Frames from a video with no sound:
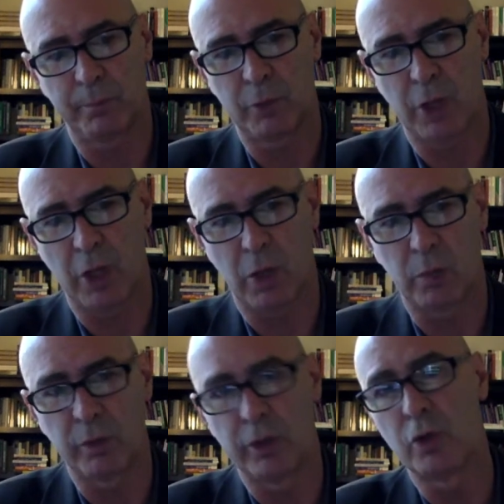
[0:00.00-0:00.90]

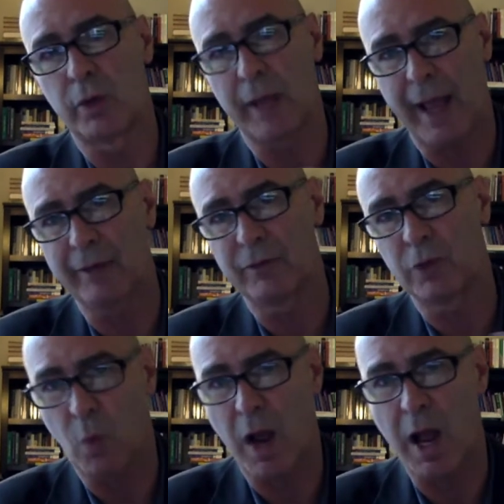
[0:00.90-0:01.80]
you can if
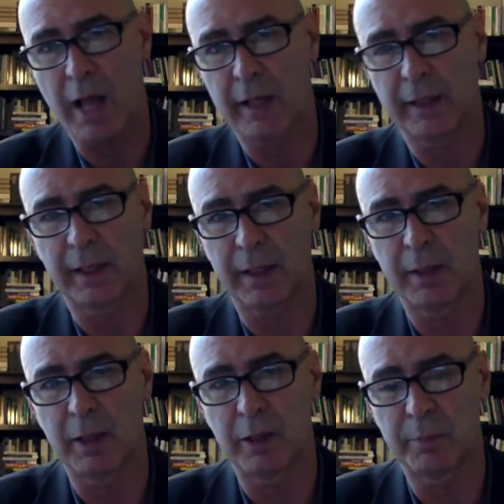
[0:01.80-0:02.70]
you want,
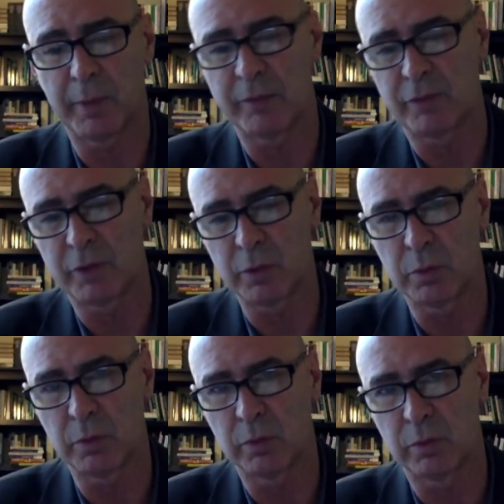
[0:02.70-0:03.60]
but if
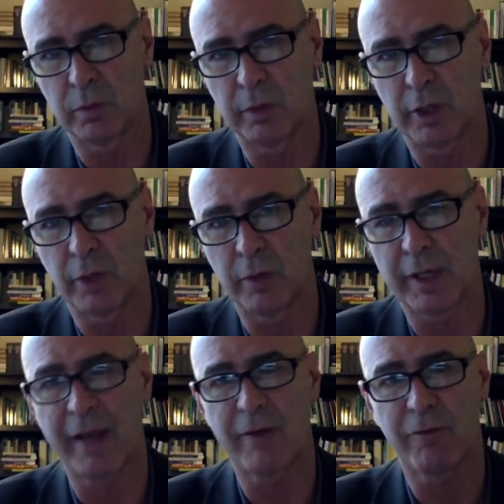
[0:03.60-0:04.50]
you
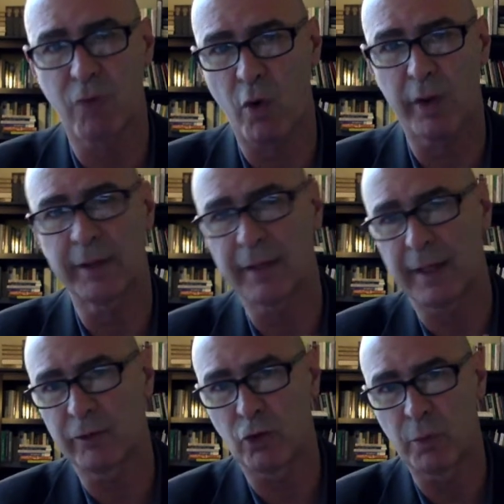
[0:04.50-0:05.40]
can't afford it,
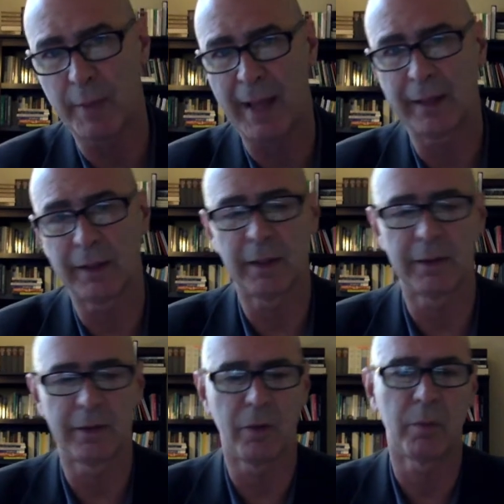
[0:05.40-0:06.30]
then it's too bad.
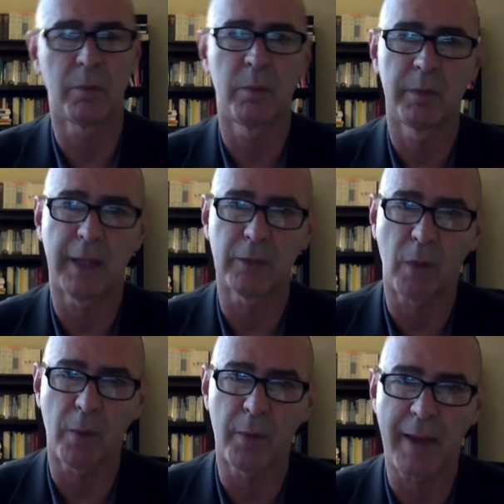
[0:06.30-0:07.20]
No, that's
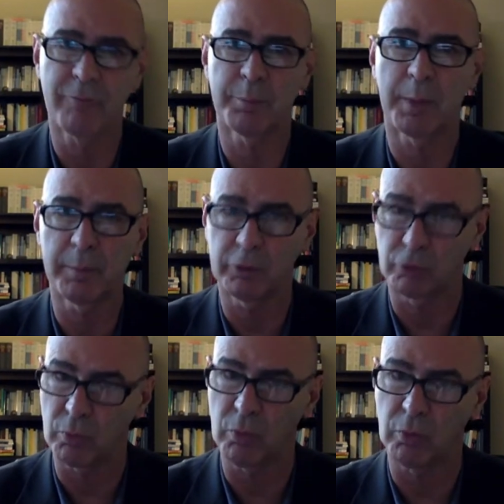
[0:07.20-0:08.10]
why we have public
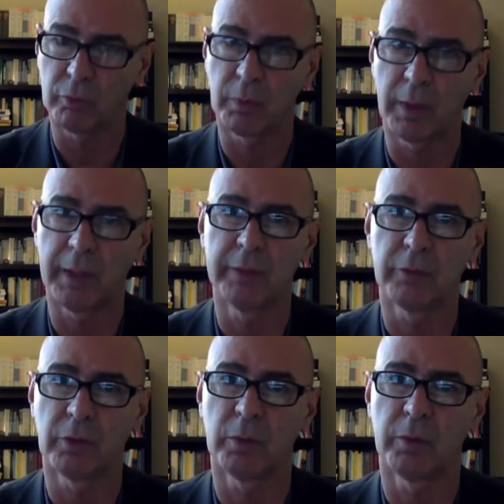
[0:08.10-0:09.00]
schools, right?
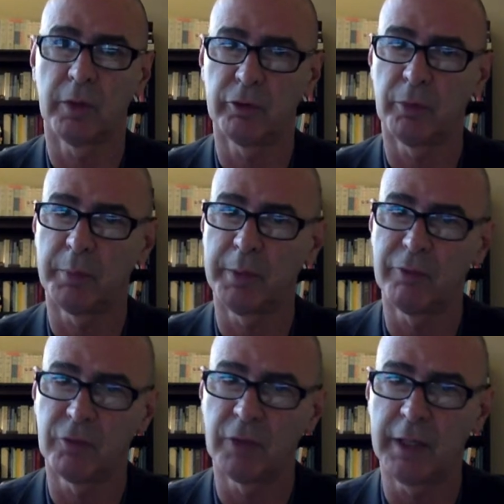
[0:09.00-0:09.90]
So they should be
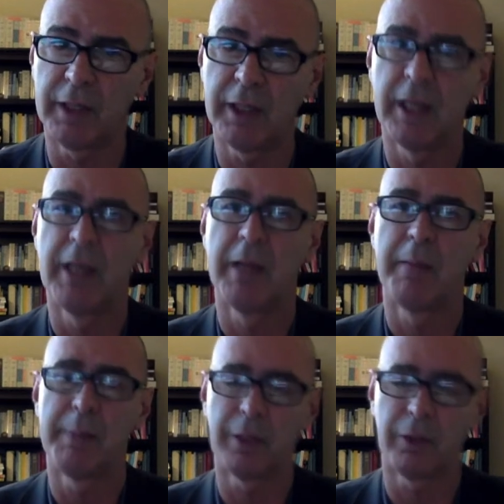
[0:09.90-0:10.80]
free
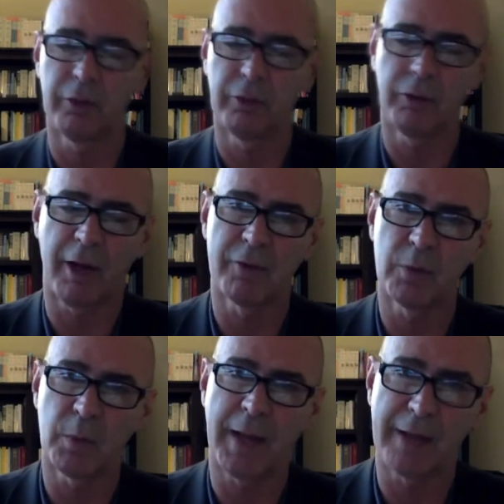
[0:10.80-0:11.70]
because
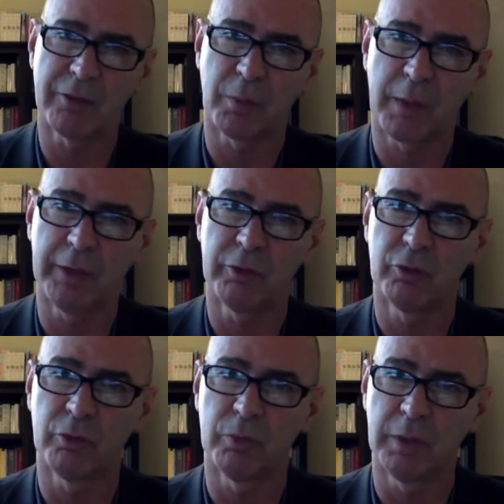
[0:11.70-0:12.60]
everyone has a right
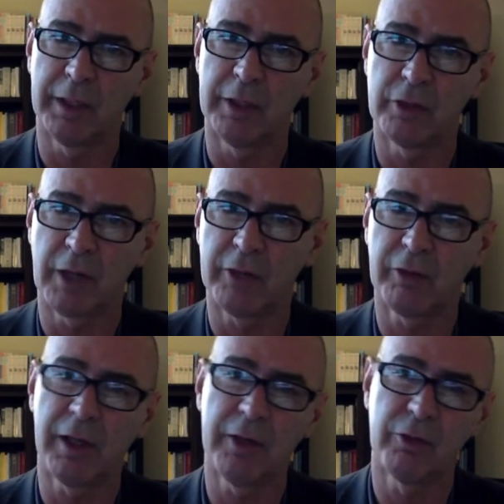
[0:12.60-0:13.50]
to an
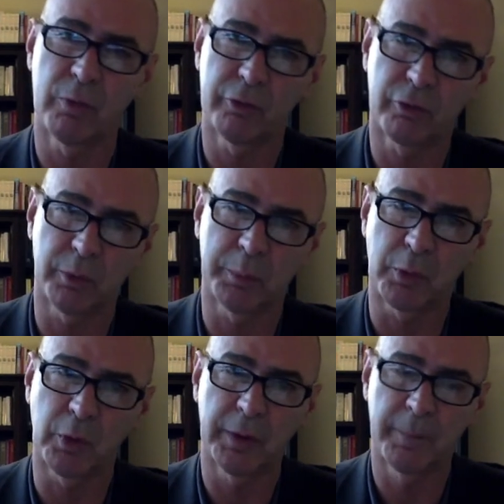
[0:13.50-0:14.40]
education, at least to a certain
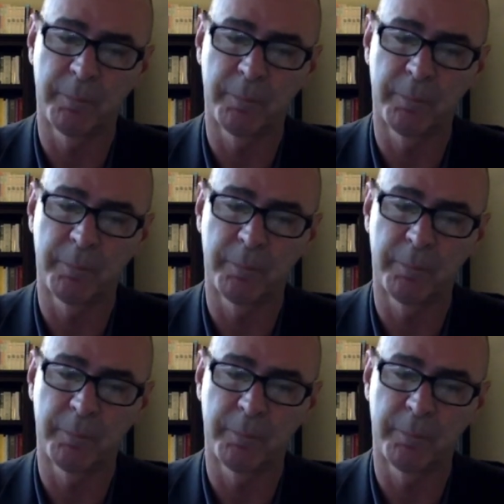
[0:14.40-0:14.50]
point.